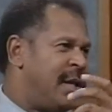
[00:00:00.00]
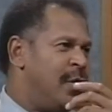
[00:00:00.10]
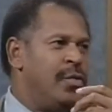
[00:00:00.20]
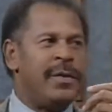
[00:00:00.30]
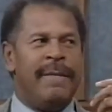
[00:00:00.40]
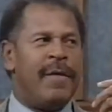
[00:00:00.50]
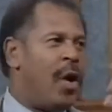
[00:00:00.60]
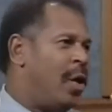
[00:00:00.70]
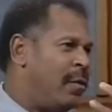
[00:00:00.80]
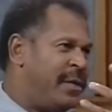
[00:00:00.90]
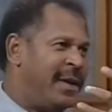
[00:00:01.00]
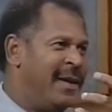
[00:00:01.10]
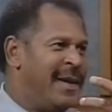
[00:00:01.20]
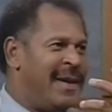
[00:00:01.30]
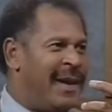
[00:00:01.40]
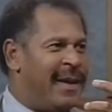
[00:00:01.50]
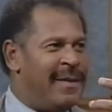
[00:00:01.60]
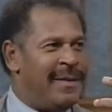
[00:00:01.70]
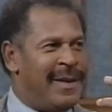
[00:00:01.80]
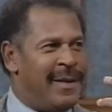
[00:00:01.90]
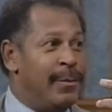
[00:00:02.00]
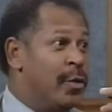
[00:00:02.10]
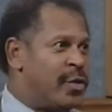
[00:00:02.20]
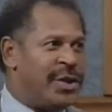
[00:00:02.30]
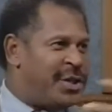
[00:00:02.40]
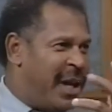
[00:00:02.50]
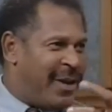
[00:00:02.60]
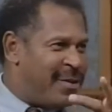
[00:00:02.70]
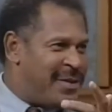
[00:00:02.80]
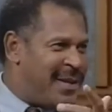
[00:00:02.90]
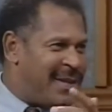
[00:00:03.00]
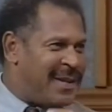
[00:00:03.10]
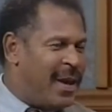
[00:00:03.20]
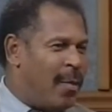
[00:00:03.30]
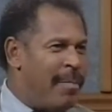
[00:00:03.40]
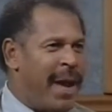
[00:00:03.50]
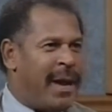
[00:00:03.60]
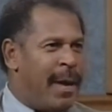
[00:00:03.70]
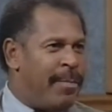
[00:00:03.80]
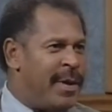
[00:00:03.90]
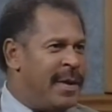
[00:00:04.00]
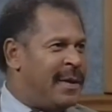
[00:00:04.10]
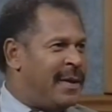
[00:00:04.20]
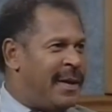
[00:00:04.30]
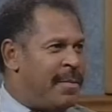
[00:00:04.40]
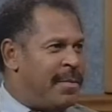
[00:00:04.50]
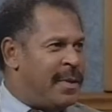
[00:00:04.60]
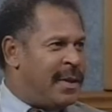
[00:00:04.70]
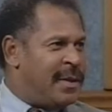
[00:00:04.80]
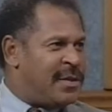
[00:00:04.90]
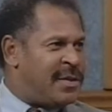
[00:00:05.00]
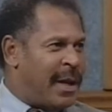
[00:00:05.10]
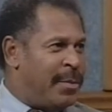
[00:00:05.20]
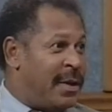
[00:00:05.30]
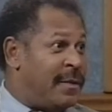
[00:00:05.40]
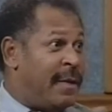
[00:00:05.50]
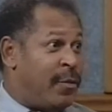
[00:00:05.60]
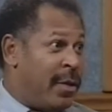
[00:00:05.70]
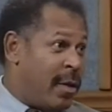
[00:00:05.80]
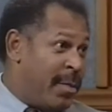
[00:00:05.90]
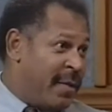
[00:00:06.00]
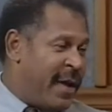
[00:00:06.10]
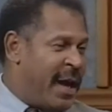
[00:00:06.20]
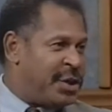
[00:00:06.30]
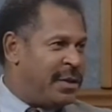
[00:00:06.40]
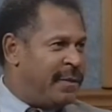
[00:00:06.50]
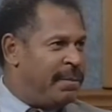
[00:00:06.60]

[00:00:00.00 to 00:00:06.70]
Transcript: Uh, who's involved? And, and uh, the movers and shakers that uh, help make up um, uh, this segment for their benefaction.